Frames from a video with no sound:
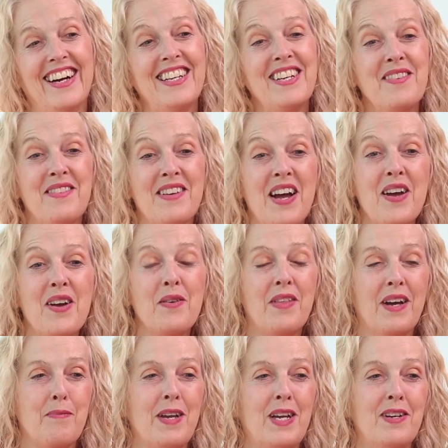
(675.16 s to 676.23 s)
I don't know
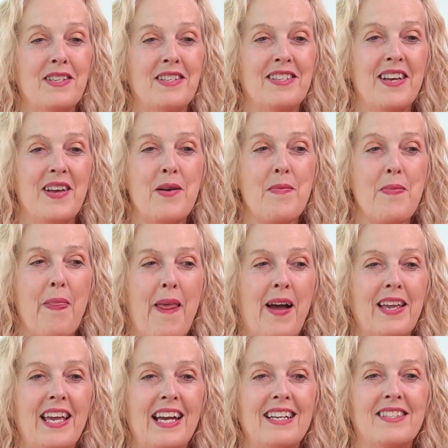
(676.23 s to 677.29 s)
that because
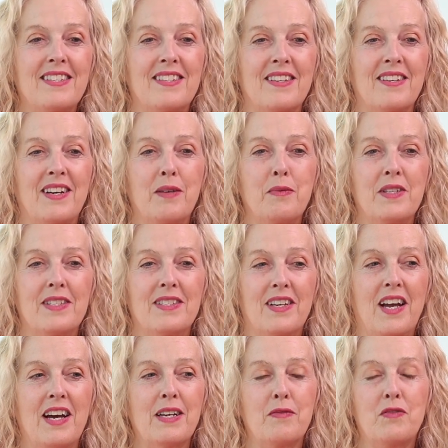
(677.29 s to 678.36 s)
I guess I was a
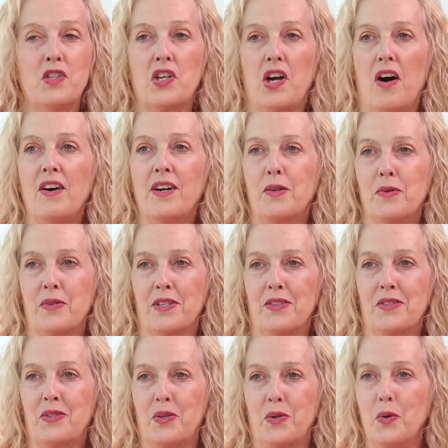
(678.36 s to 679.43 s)
kind of child at
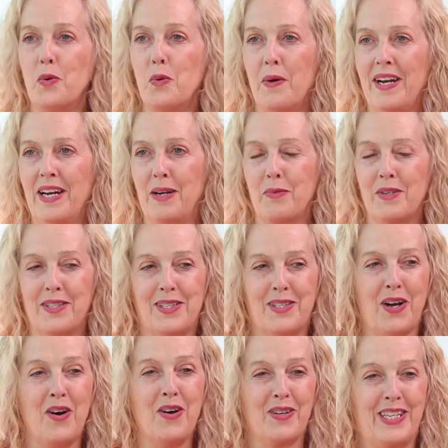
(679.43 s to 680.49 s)
school when I was
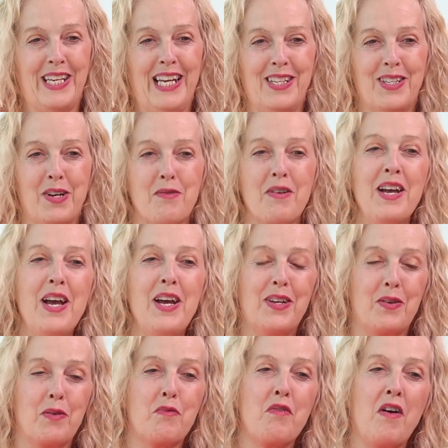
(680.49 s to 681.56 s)
starting to
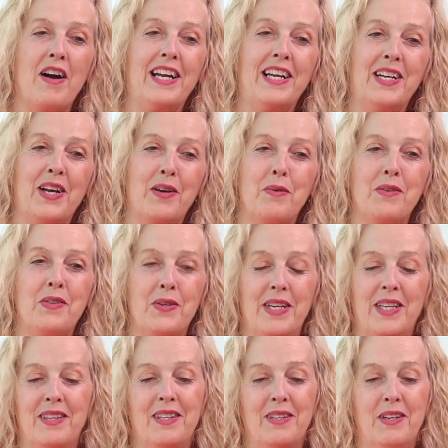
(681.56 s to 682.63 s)
sort of write, we're
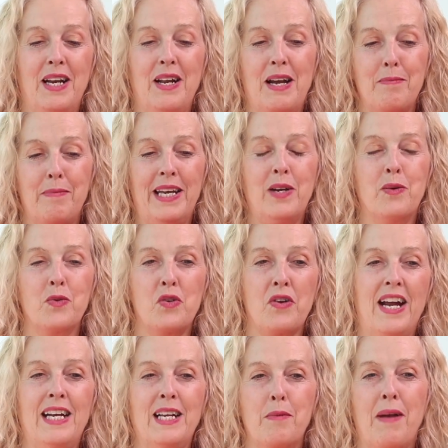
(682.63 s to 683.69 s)
doing, being on
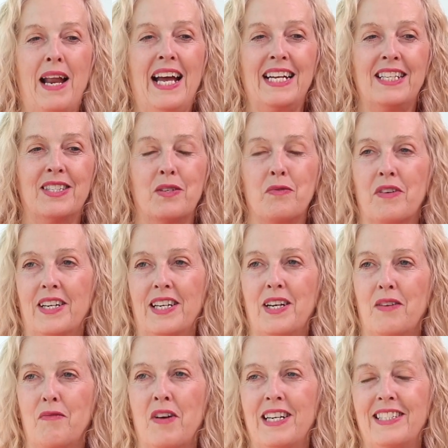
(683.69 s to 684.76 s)
training plans and,
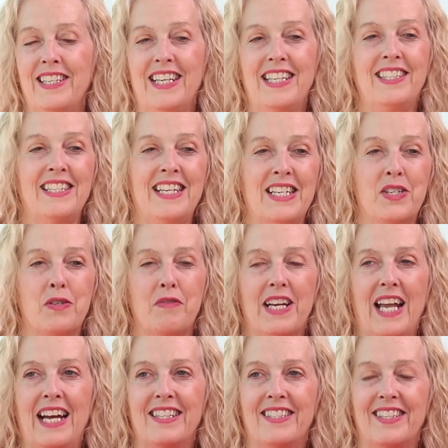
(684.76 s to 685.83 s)
writing international
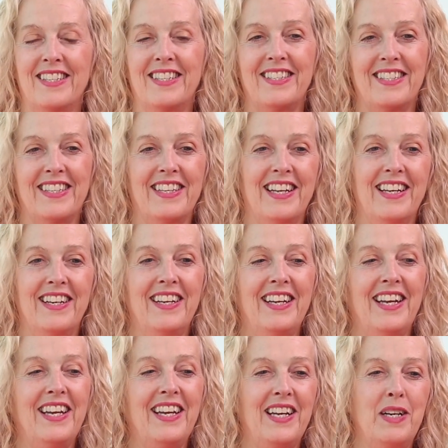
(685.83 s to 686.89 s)
regattas, and then,
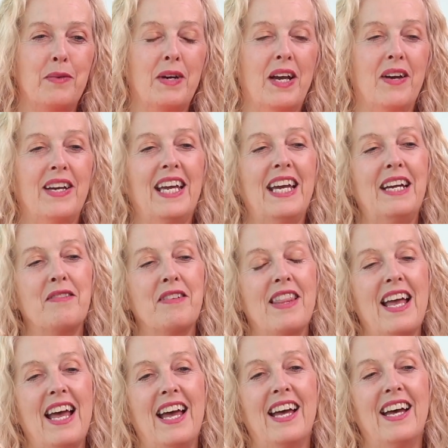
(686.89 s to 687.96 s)
we're going here and
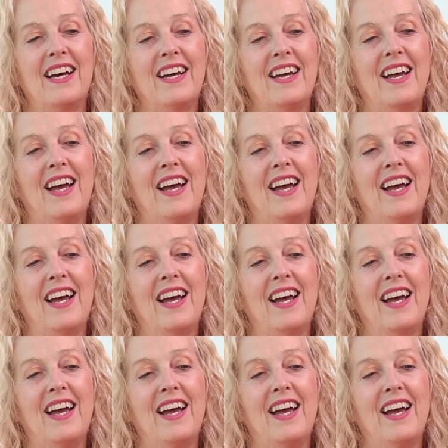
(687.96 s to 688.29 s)
there.